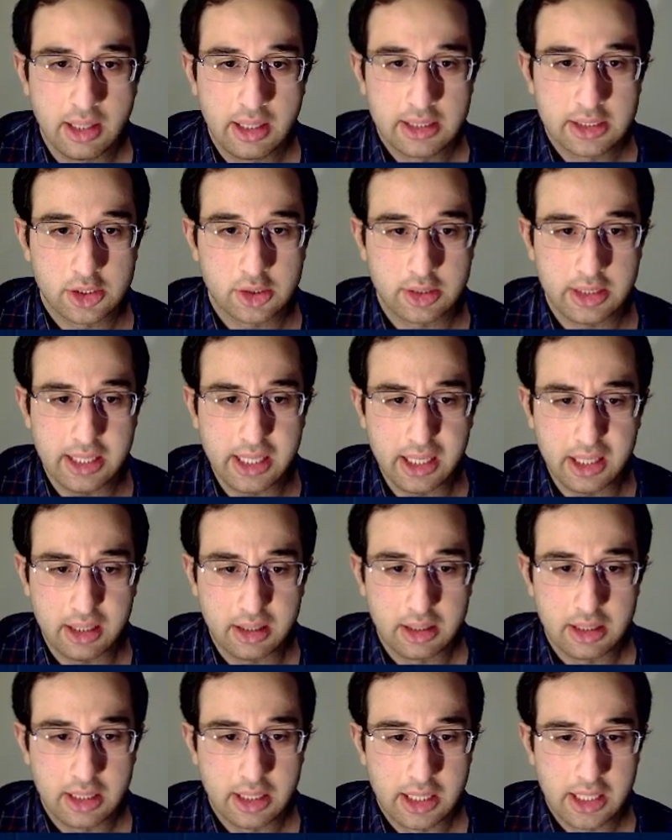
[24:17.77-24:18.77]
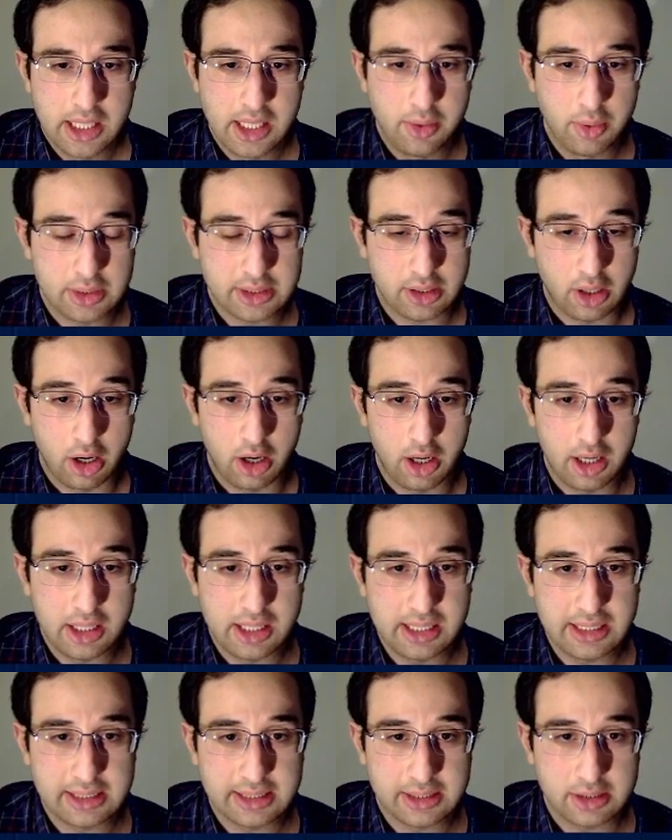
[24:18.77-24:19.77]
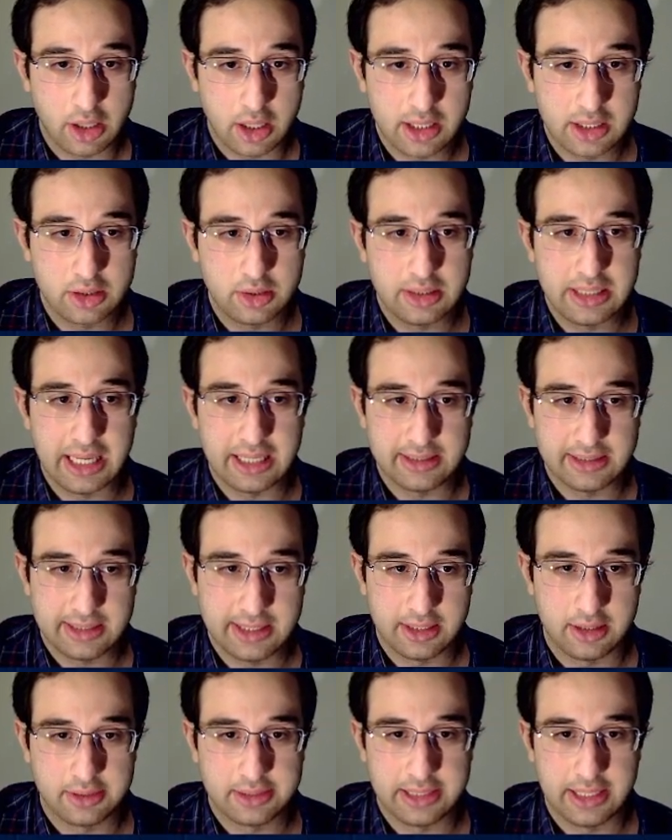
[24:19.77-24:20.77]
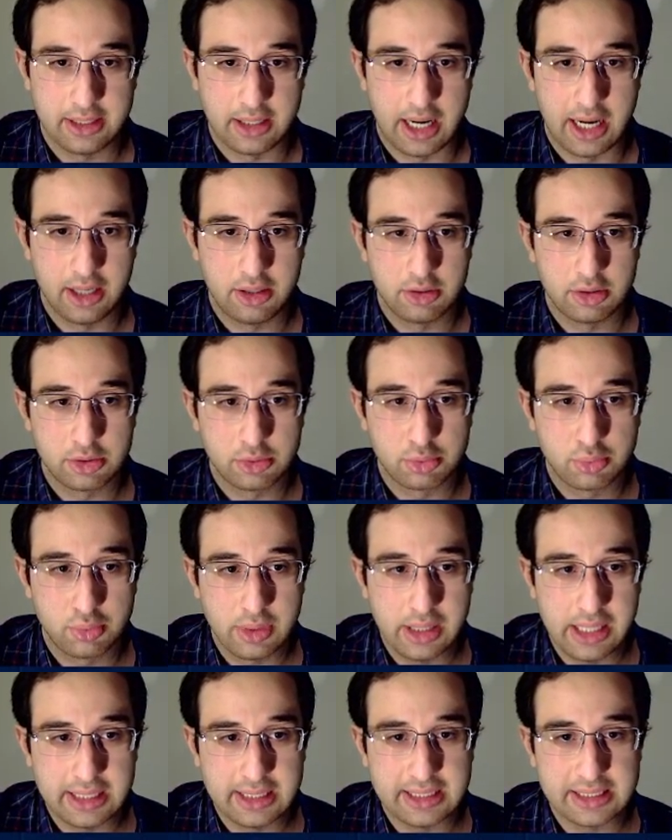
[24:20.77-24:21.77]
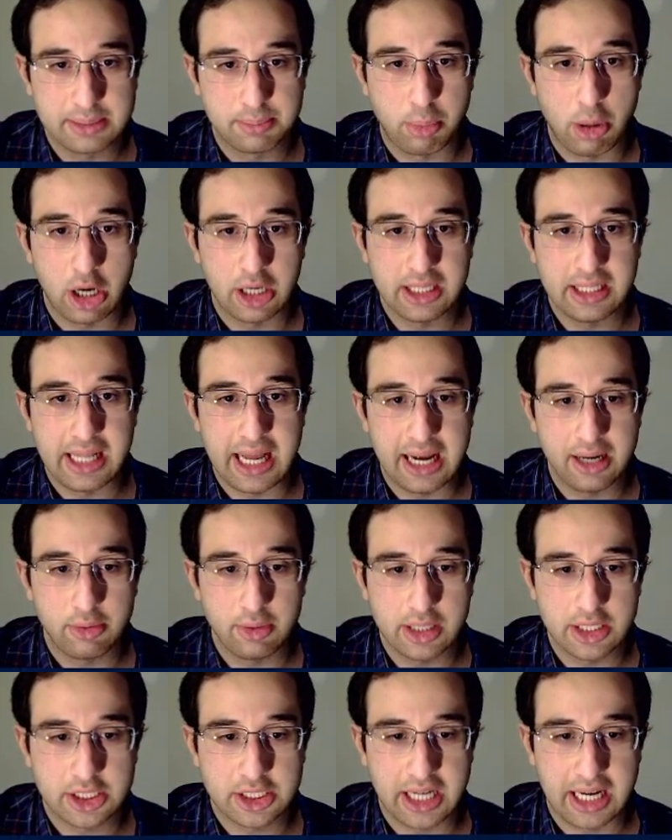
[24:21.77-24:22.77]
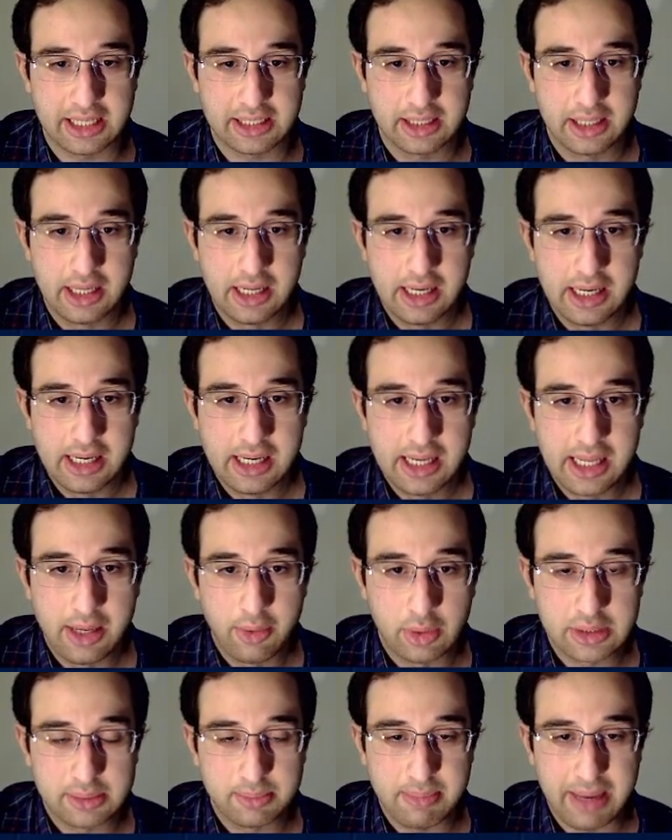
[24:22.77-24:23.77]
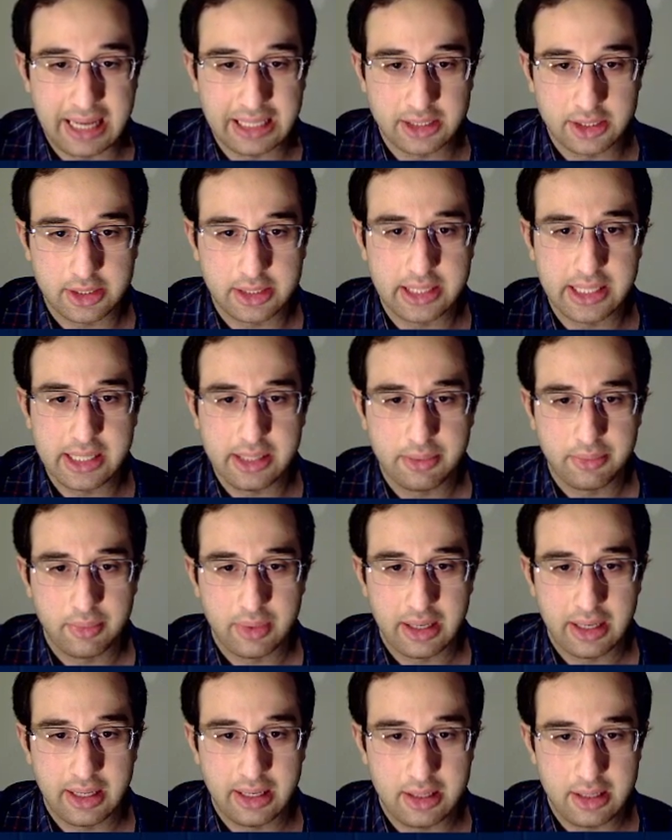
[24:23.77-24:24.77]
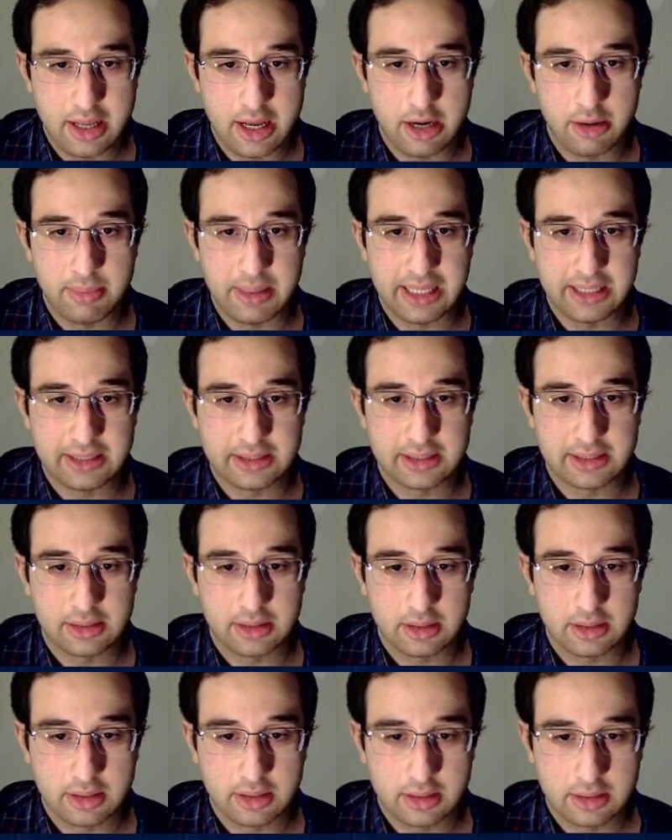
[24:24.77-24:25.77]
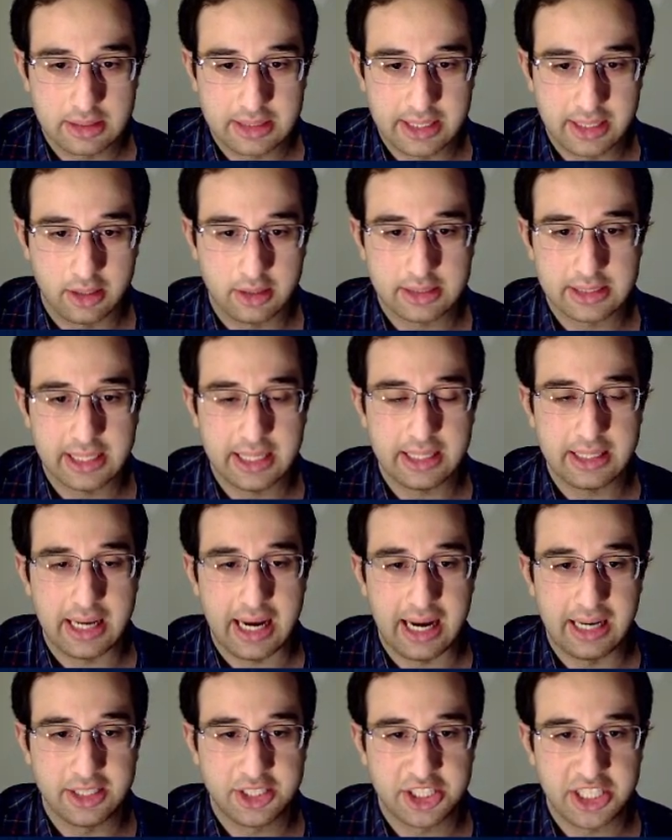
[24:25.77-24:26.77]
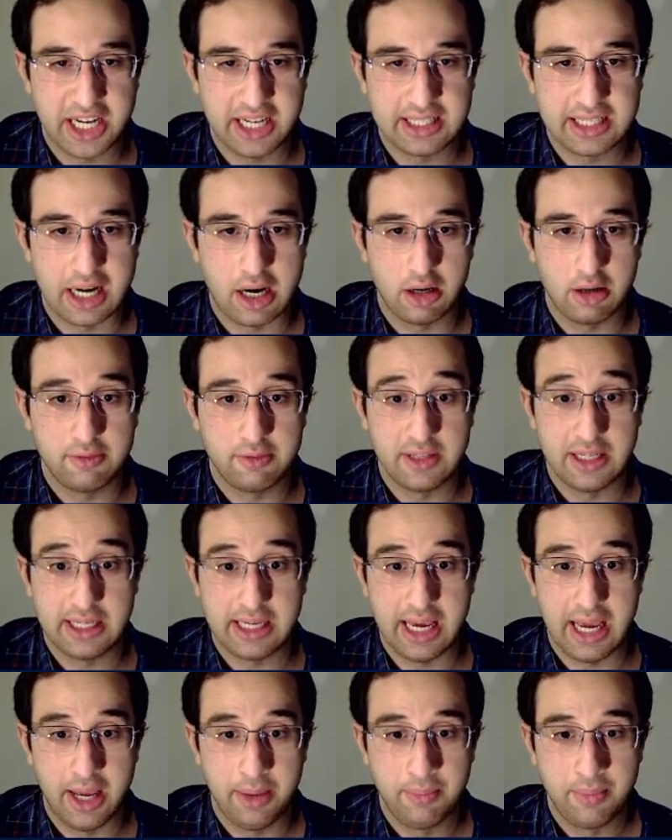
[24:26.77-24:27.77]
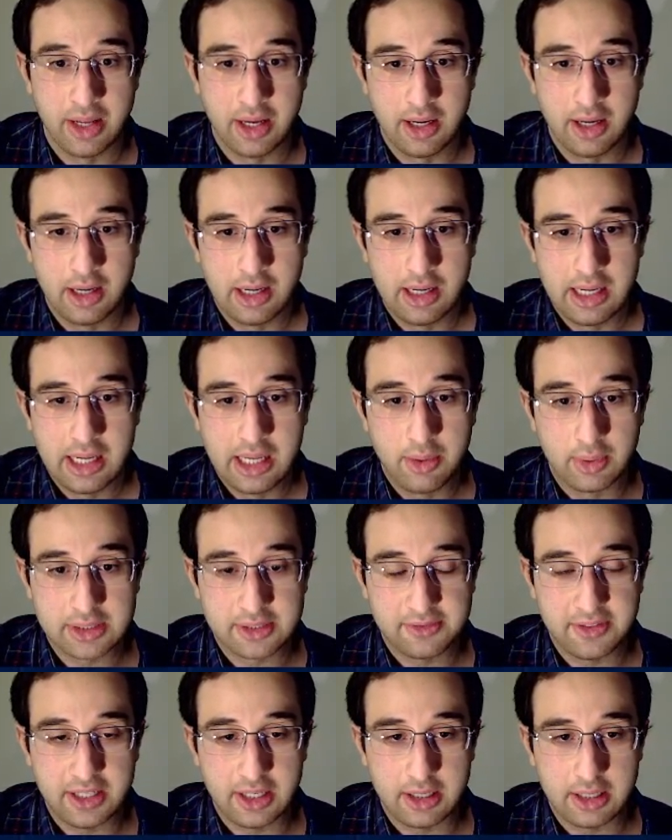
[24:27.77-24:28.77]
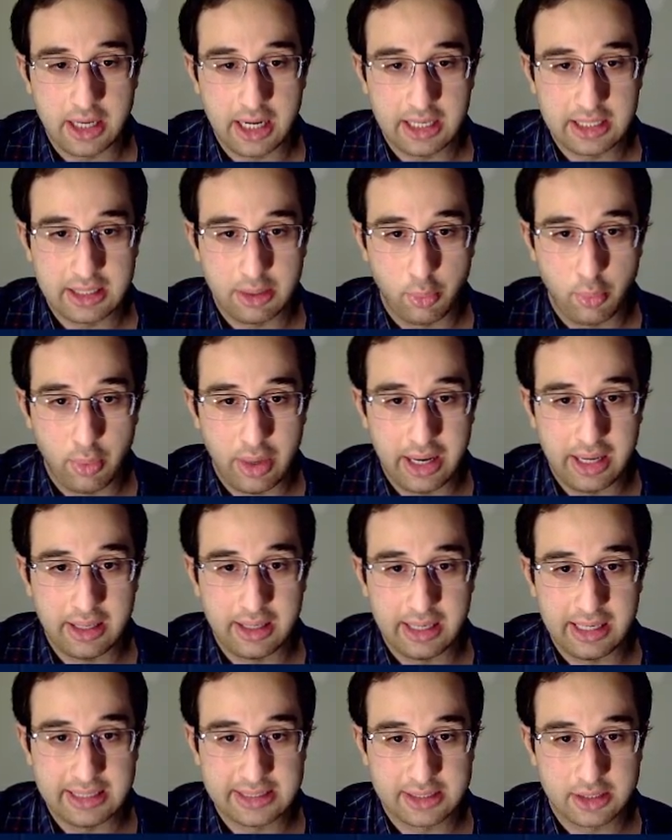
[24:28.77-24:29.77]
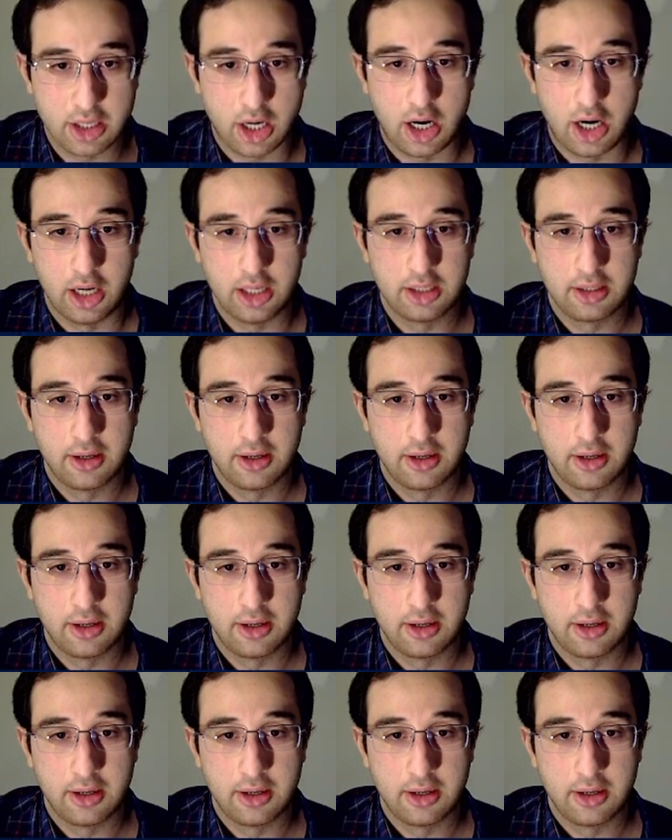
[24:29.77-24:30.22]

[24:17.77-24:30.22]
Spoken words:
So here, he was already starting to get tilted. I could read his body language that he was mentally a little bit tilted and checked out of the game. He was feeling like the win is gone.